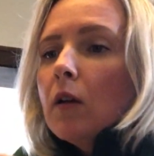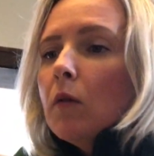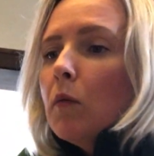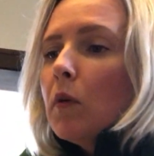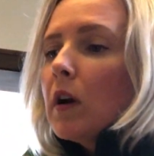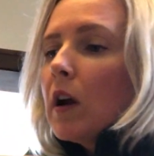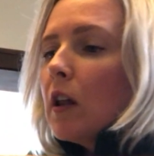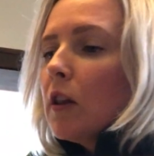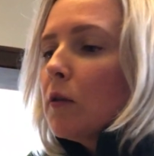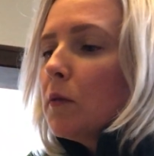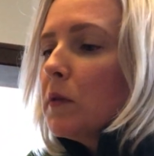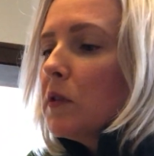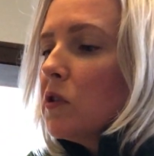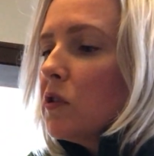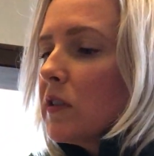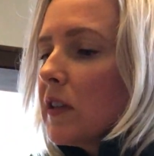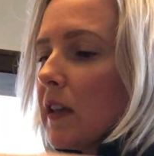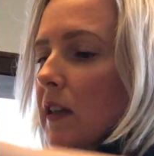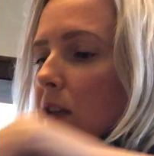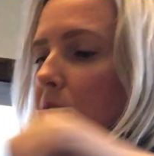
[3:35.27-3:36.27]
What color would you
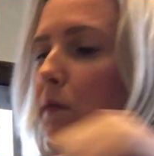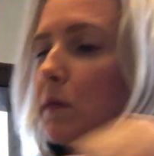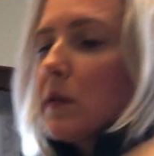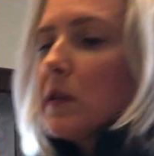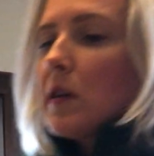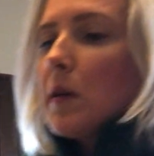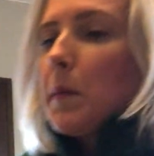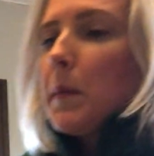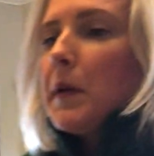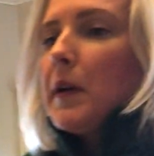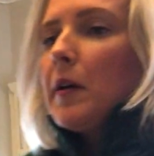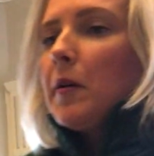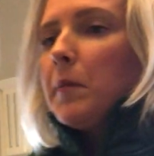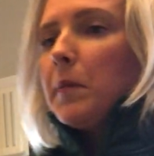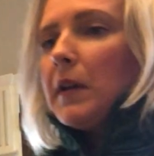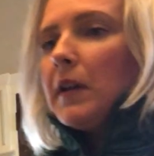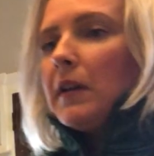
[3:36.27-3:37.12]
say these ones are, Penelope?